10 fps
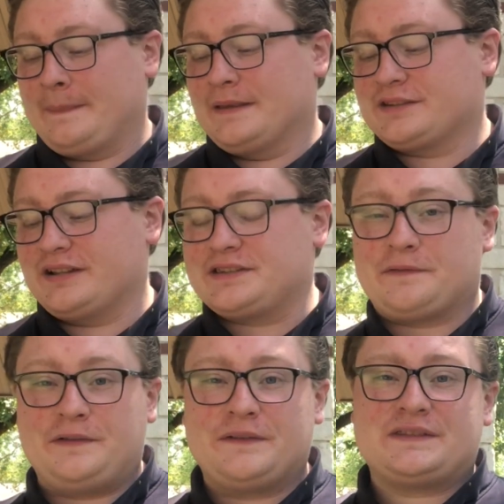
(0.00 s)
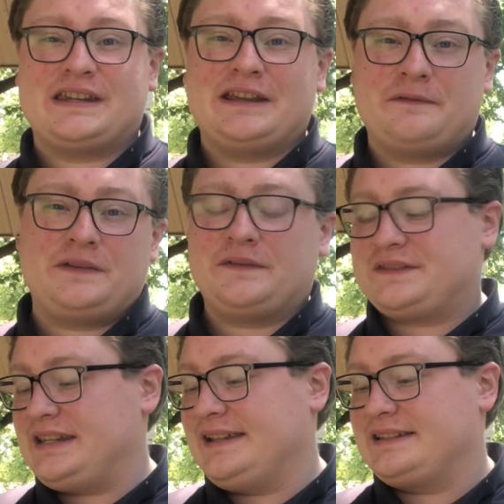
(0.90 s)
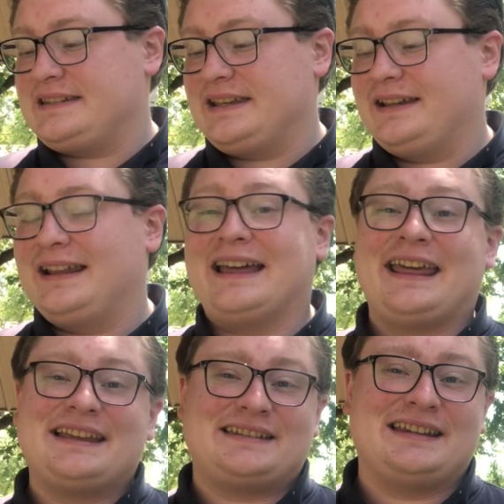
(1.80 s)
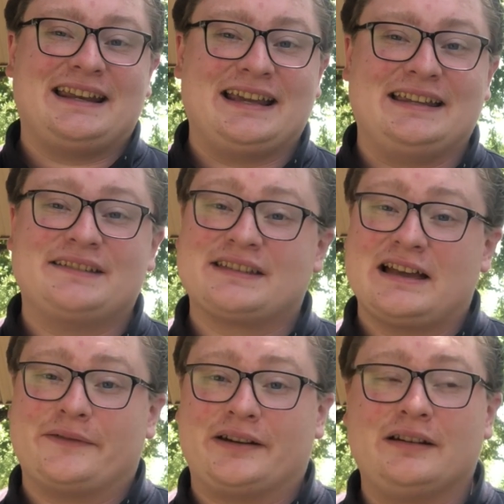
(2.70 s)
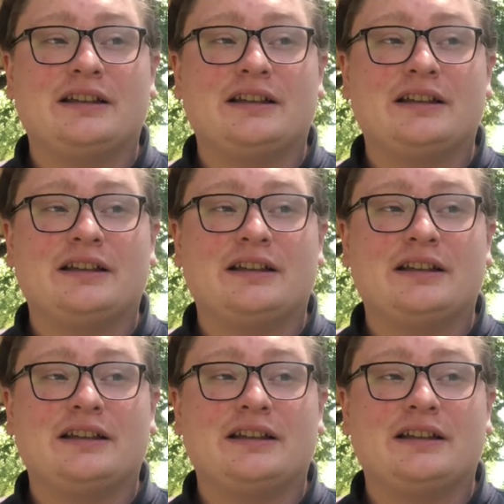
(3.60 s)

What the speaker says: So that's a 15, 15, 10 at 1887.